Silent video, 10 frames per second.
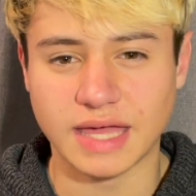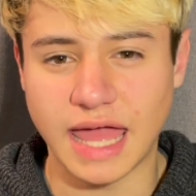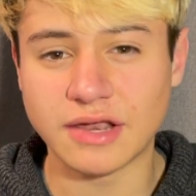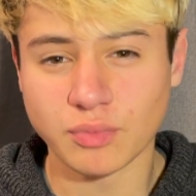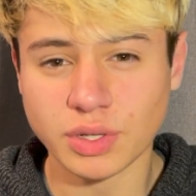
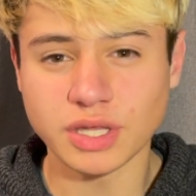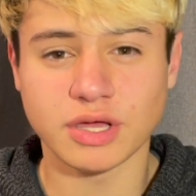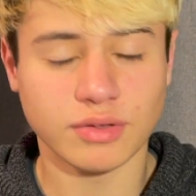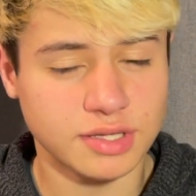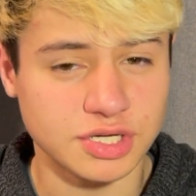And it really
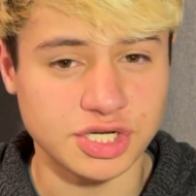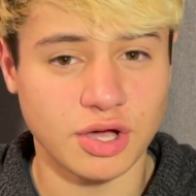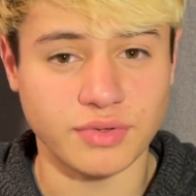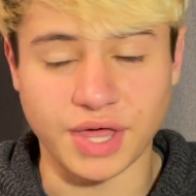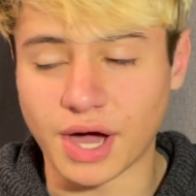goes to
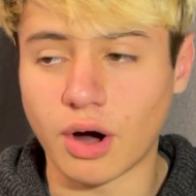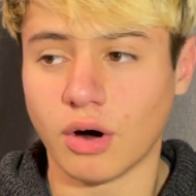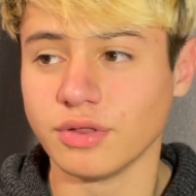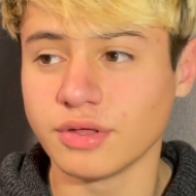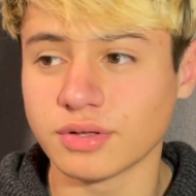show that
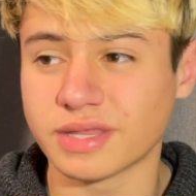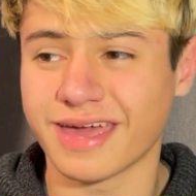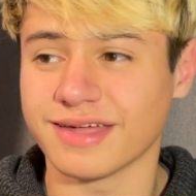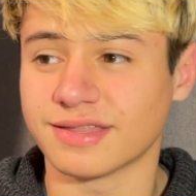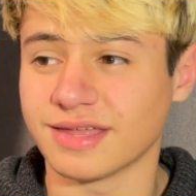all those
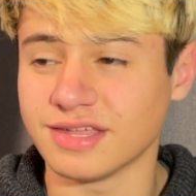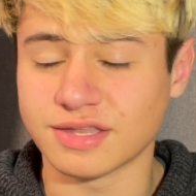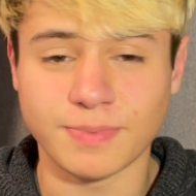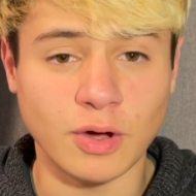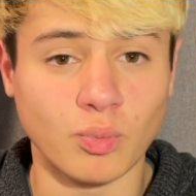days that he
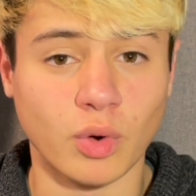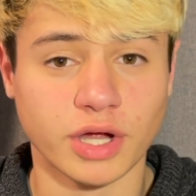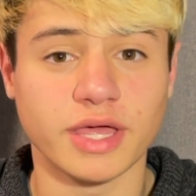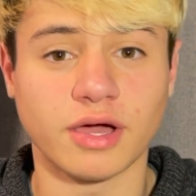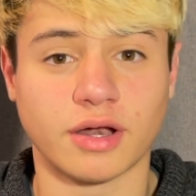spent
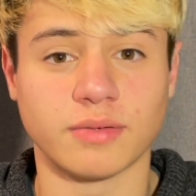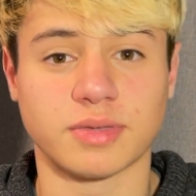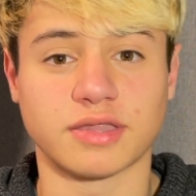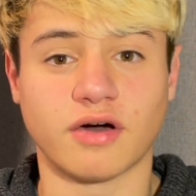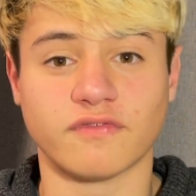working on
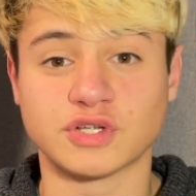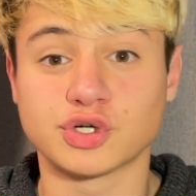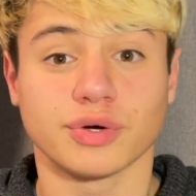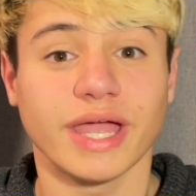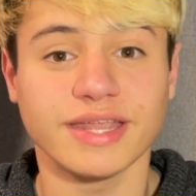himself,
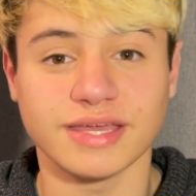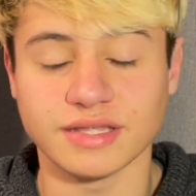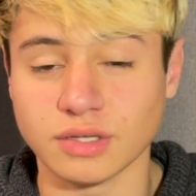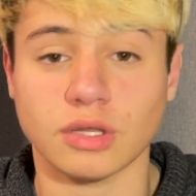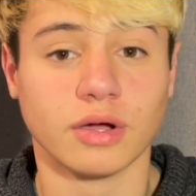
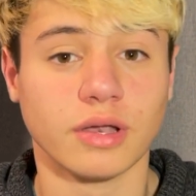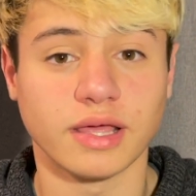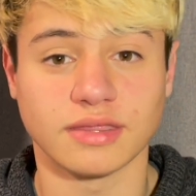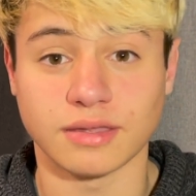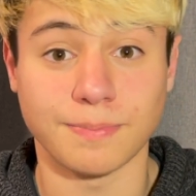training,
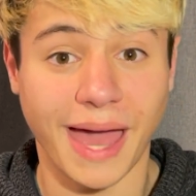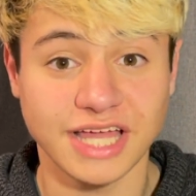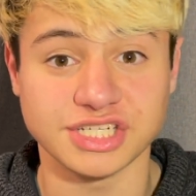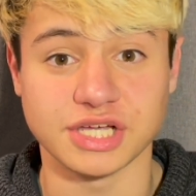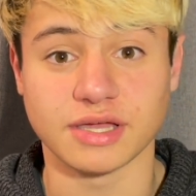learning this
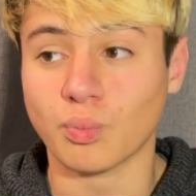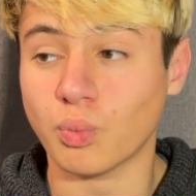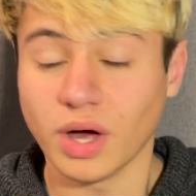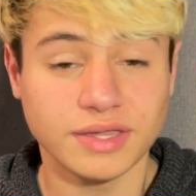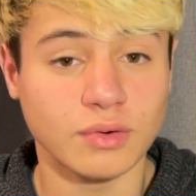magic,
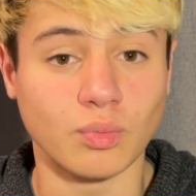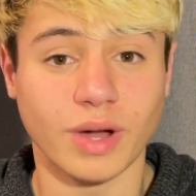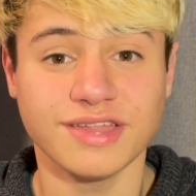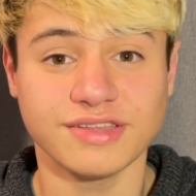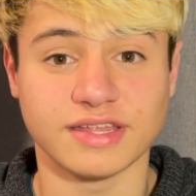wasn't
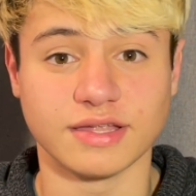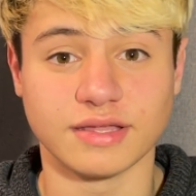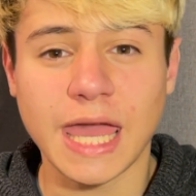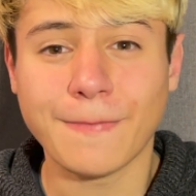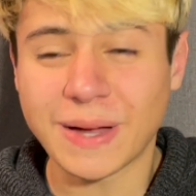
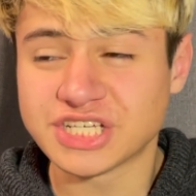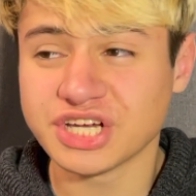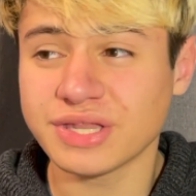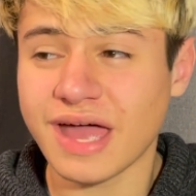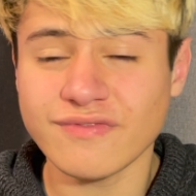wasted. And by
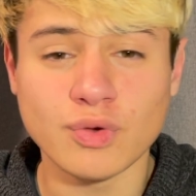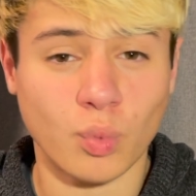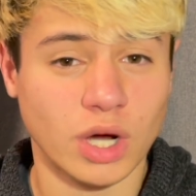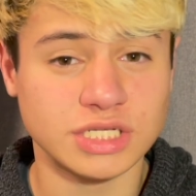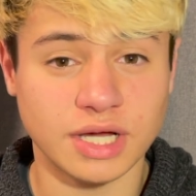just having
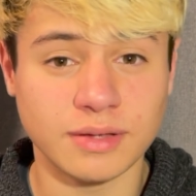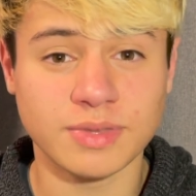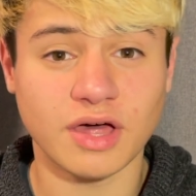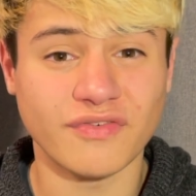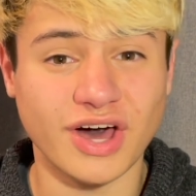worked on
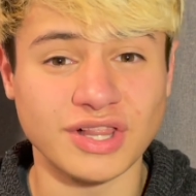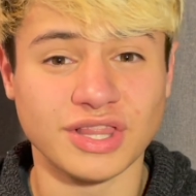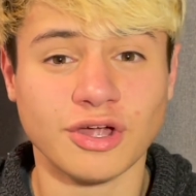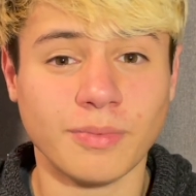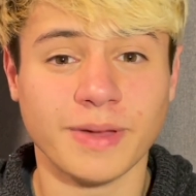himself a
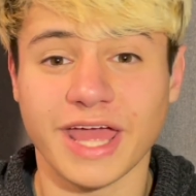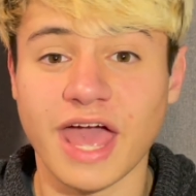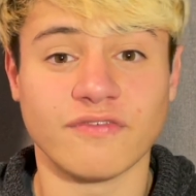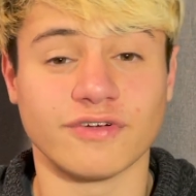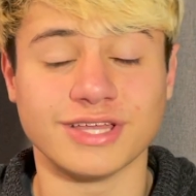little bit
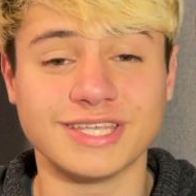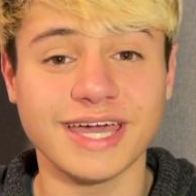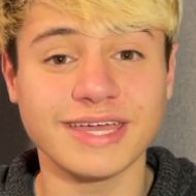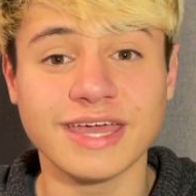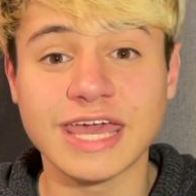every
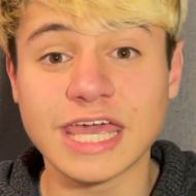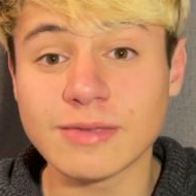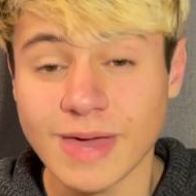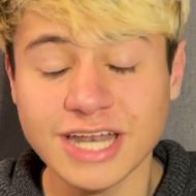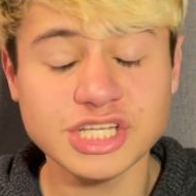day,
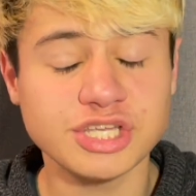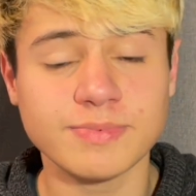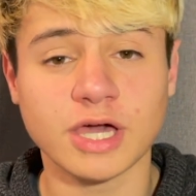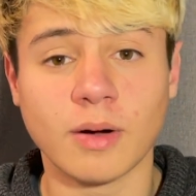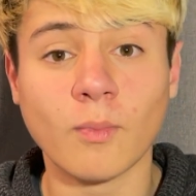he managed to
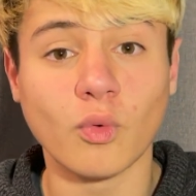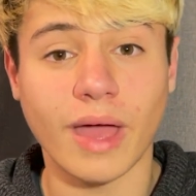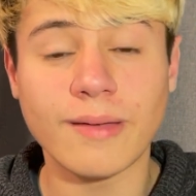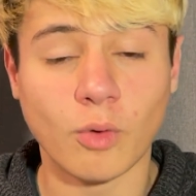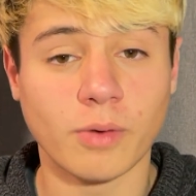become
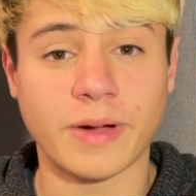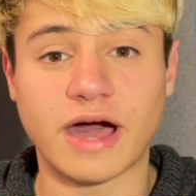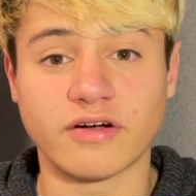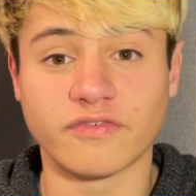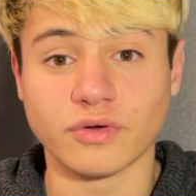way more
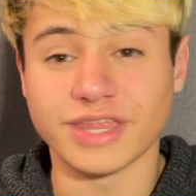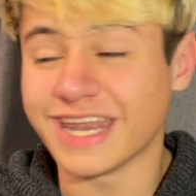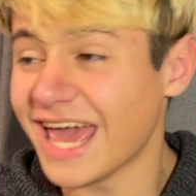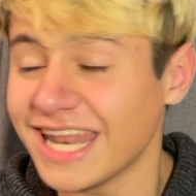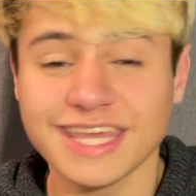powerful
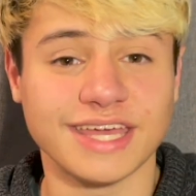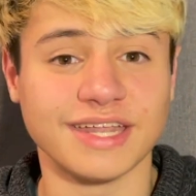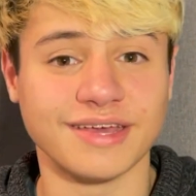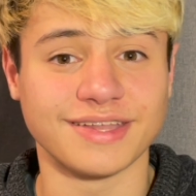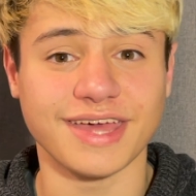than any
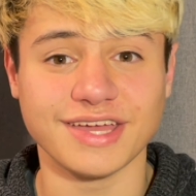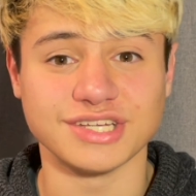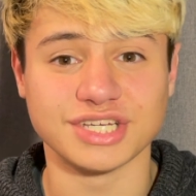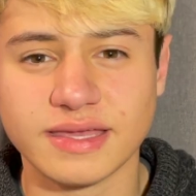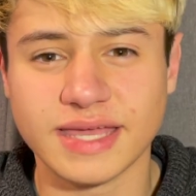kid his
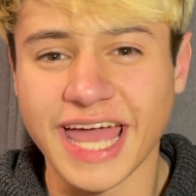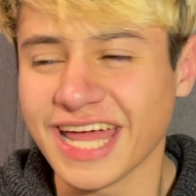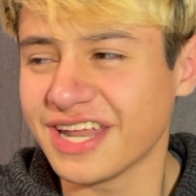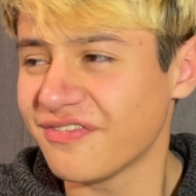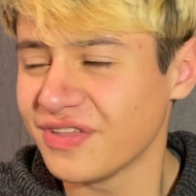age.
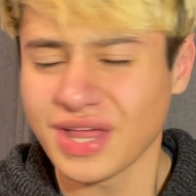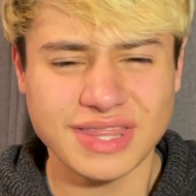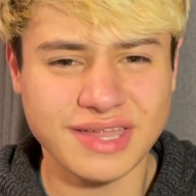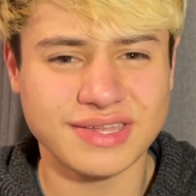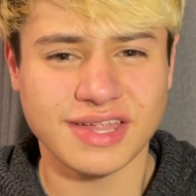And I feel like
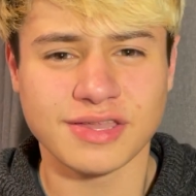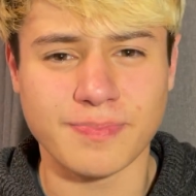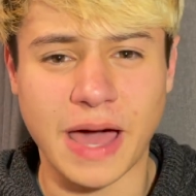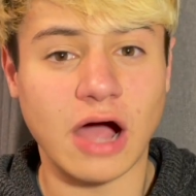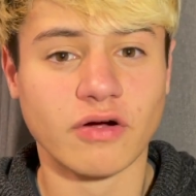that sends a
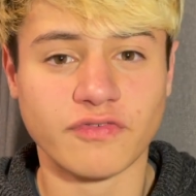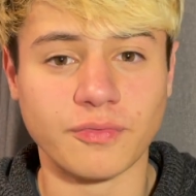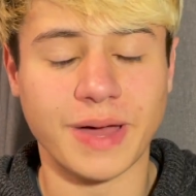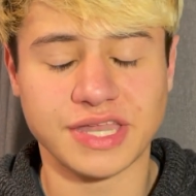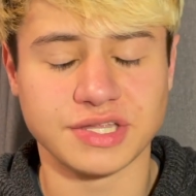
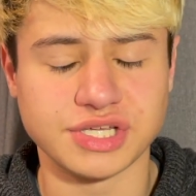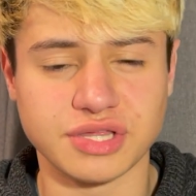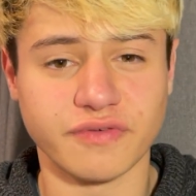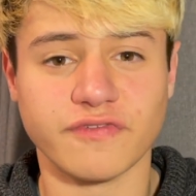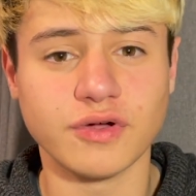powerful message
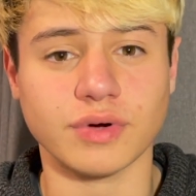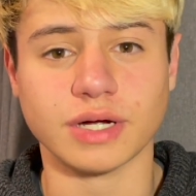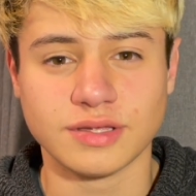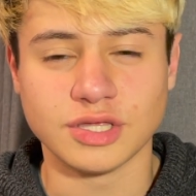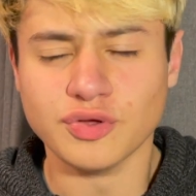to the
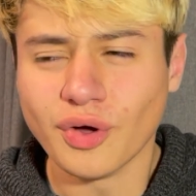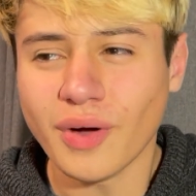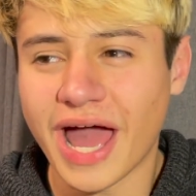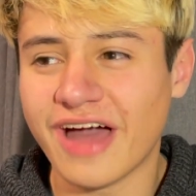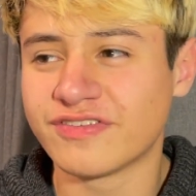viewer. You
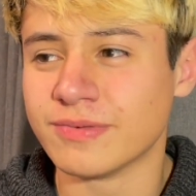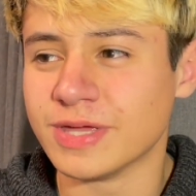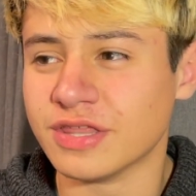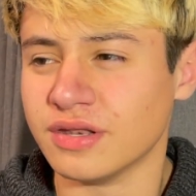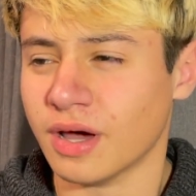don't have to
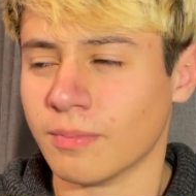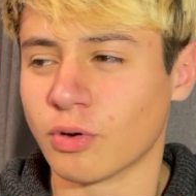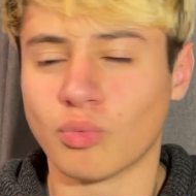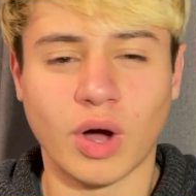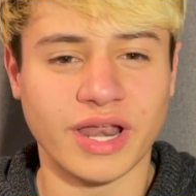be the
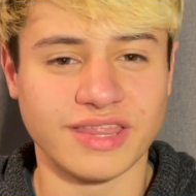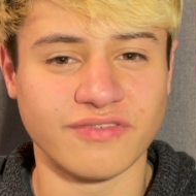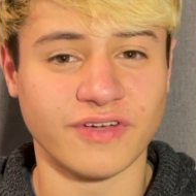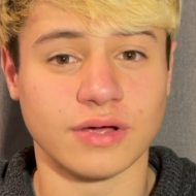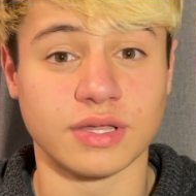number one at
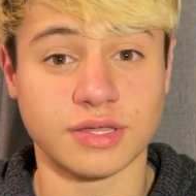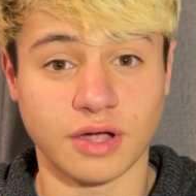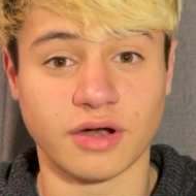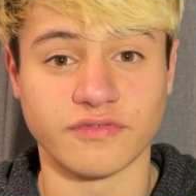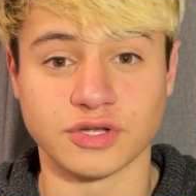the very
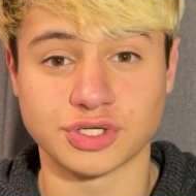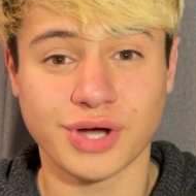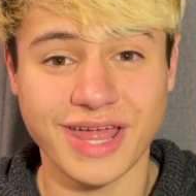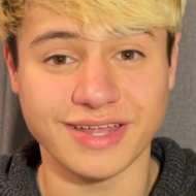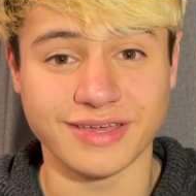start of your
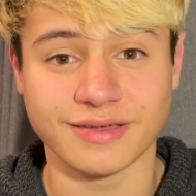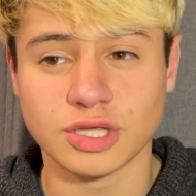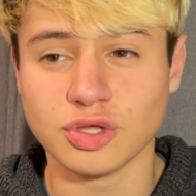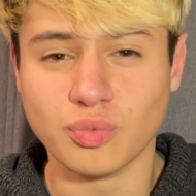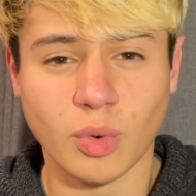training.
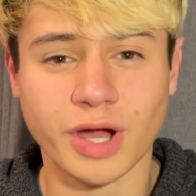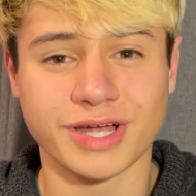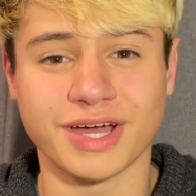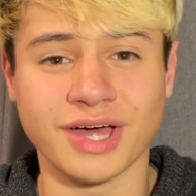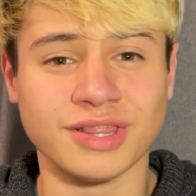You
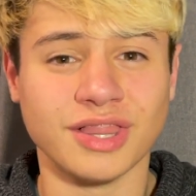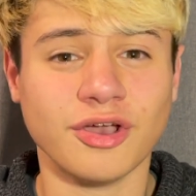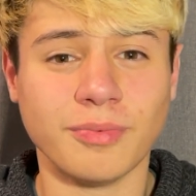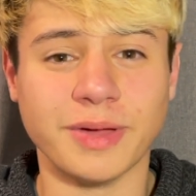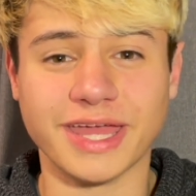work a
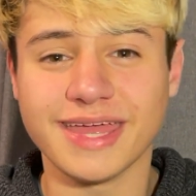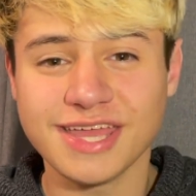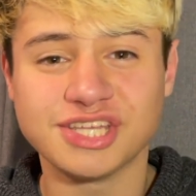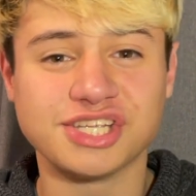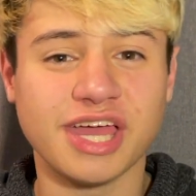little bit
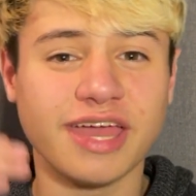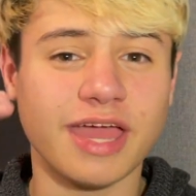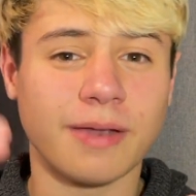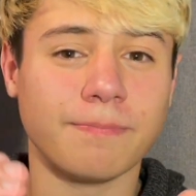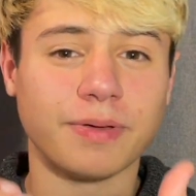each
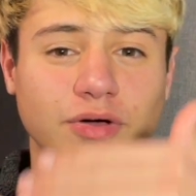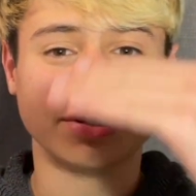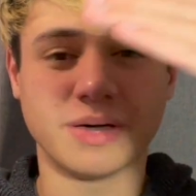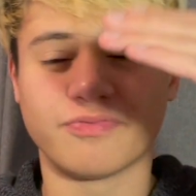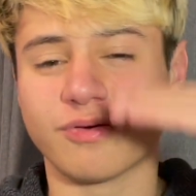day and
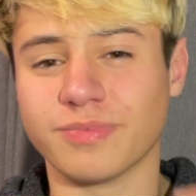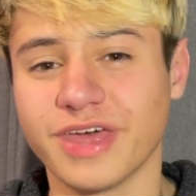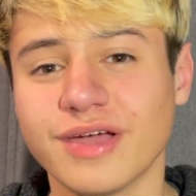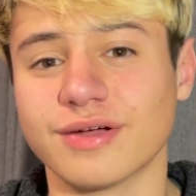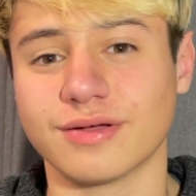build up from
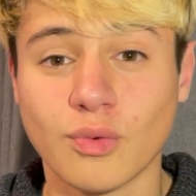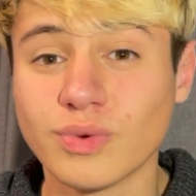there.